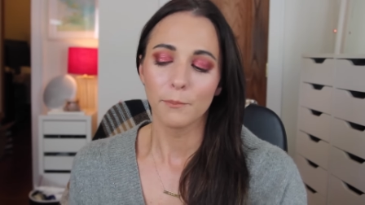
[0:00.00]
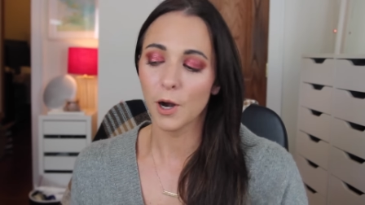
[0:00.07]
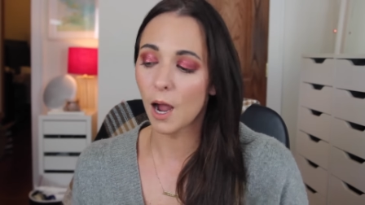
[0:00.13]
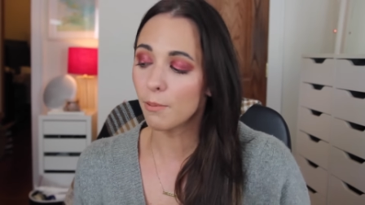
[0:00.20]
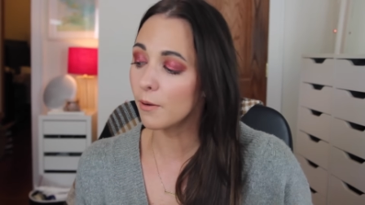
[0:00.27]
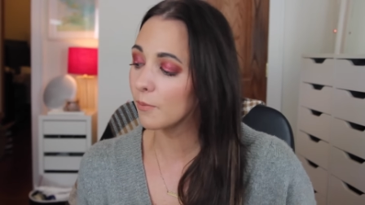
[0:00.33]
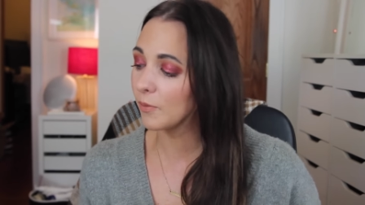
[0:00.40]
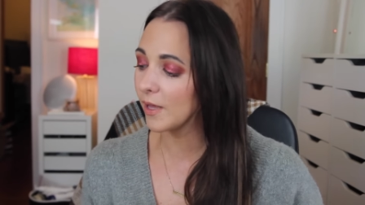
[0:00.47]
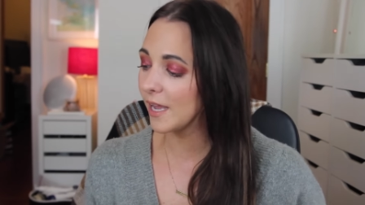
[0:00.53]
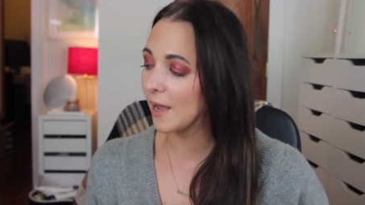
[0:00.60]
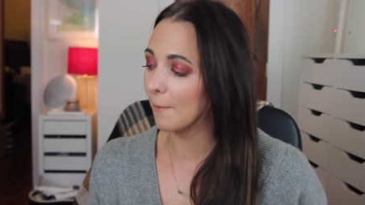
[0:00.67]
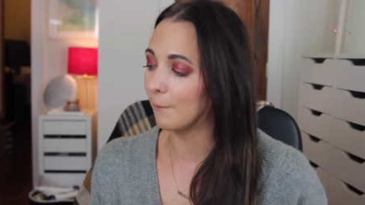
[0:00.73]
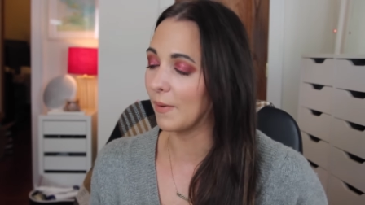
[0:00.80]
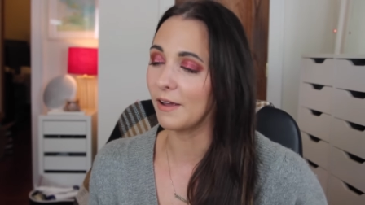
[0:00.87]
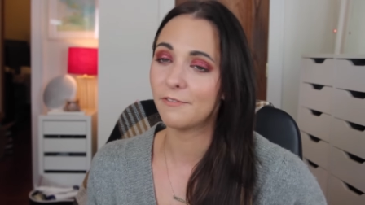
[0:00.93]

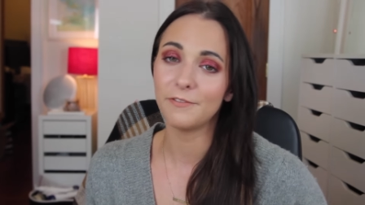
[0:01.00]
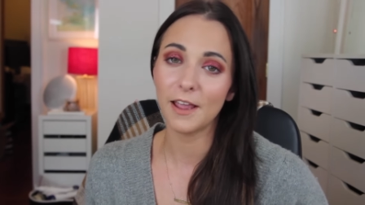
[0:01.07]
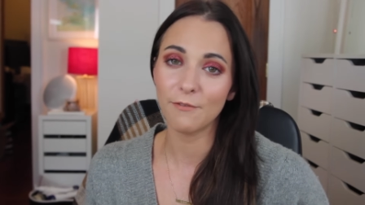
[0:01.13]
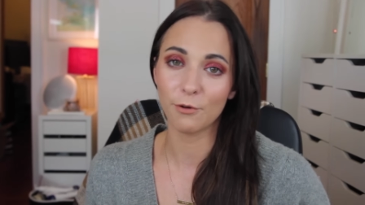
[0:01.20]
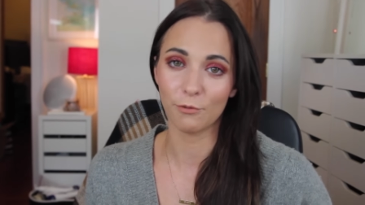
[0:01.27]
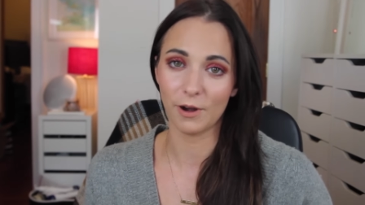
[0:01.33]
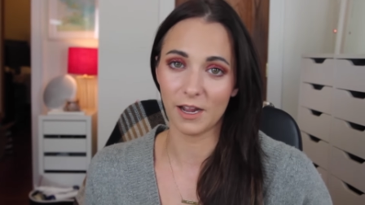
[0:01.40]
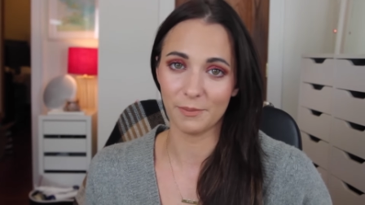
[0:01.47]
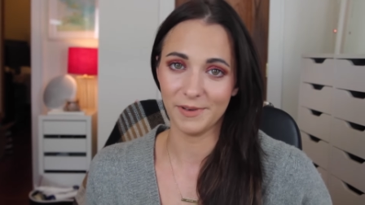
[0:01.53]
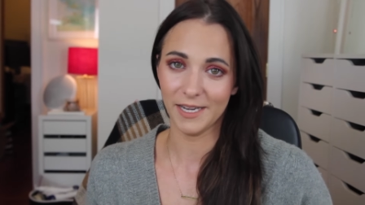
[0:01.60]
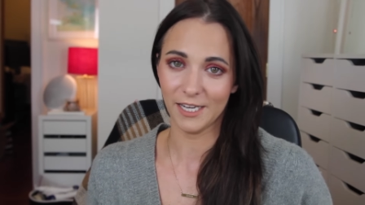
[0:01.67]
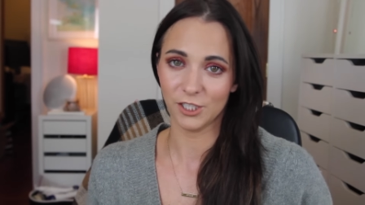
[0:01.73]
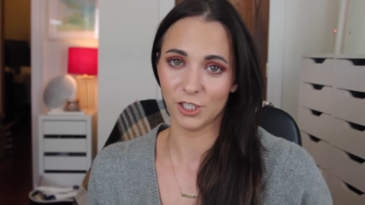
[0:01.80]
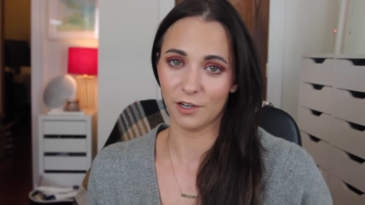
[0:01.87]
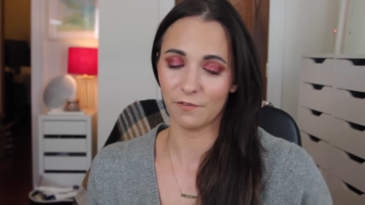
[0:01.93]
Probably my favorite
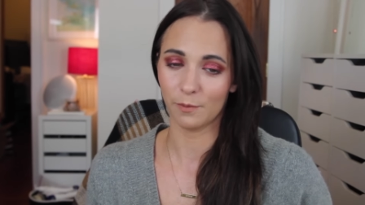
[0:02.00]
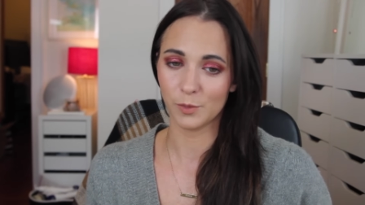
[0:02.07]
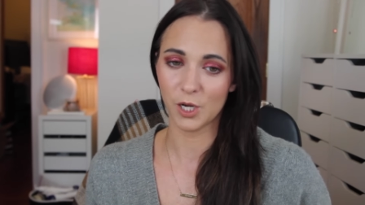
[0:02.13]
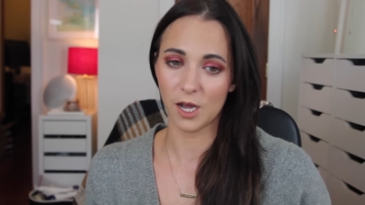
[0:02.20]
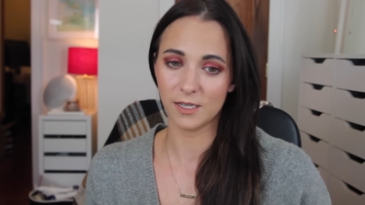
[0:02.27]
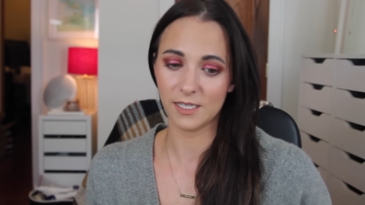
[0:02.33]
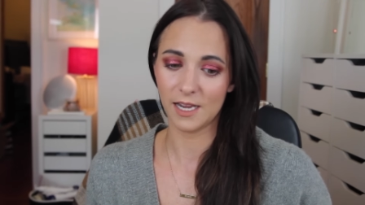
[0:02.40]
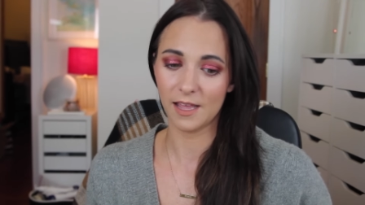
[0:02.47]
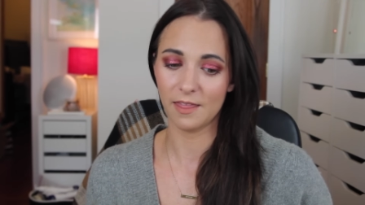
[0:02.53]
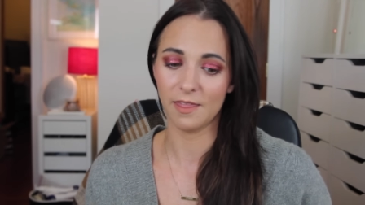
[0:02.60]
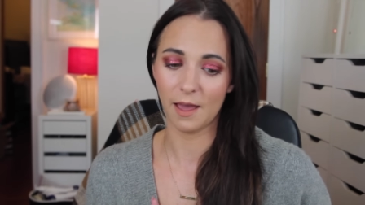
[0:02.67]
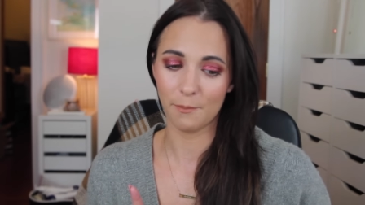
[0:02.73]
recommendation from Tati